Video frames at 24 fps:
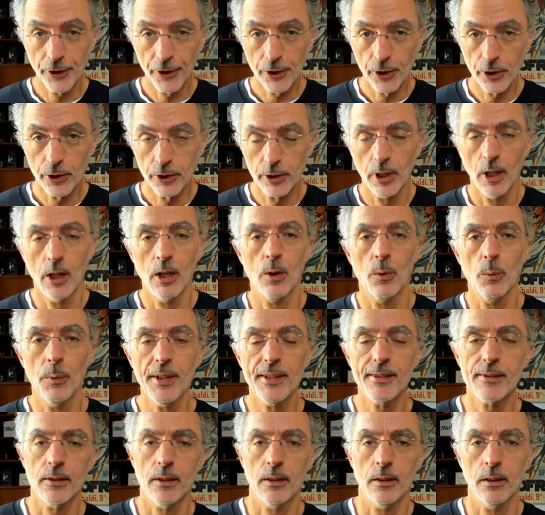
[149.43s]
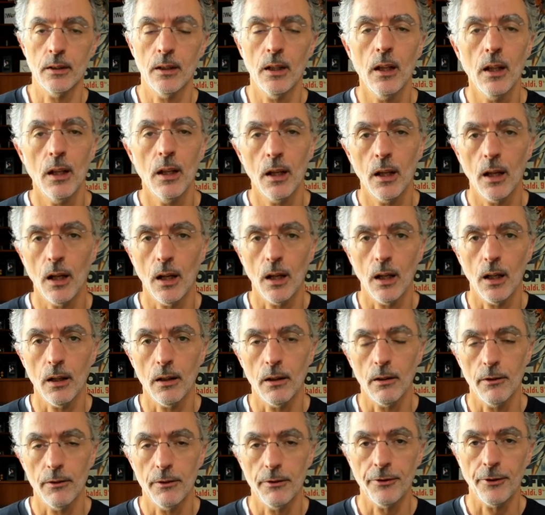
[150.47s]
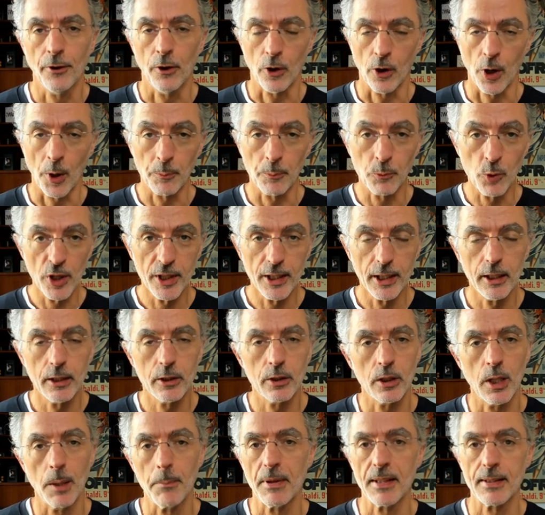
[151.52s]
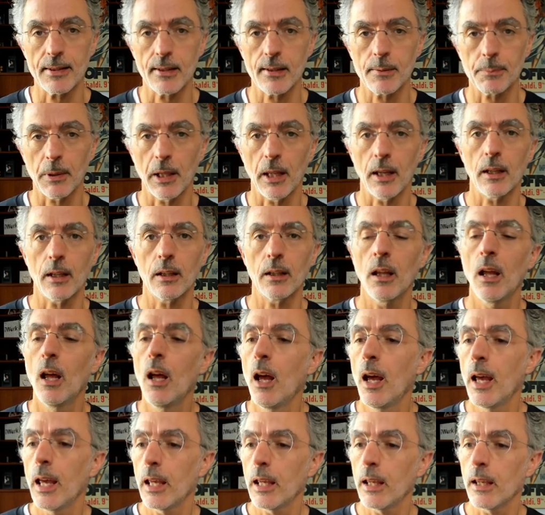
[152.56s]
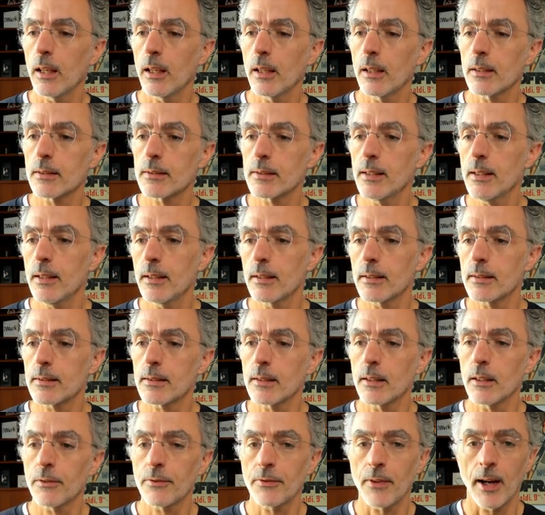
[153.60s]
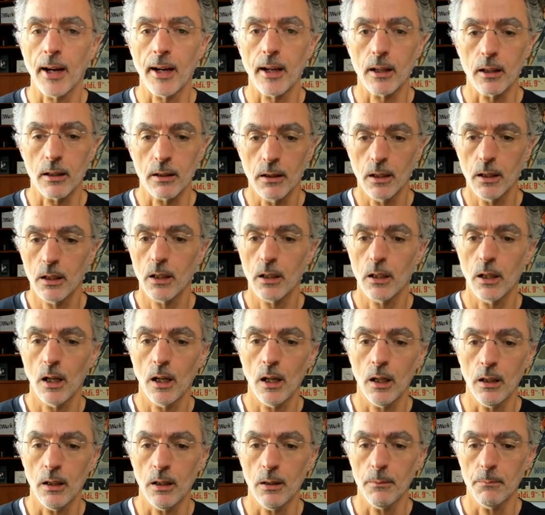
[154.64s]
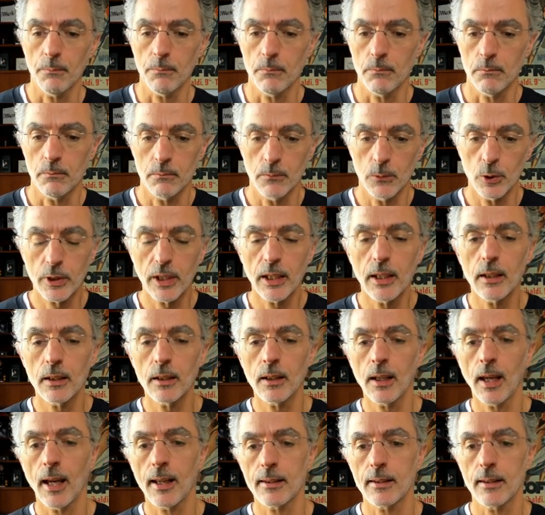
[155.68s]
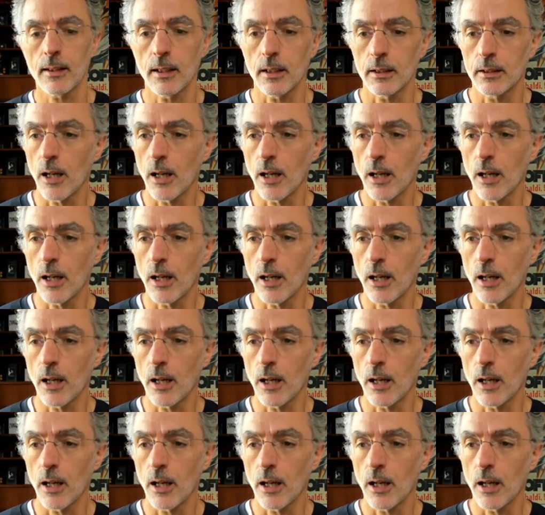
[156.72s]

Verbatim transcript: third reason uh, for upgrading to the business plan is this. If I um, looking at a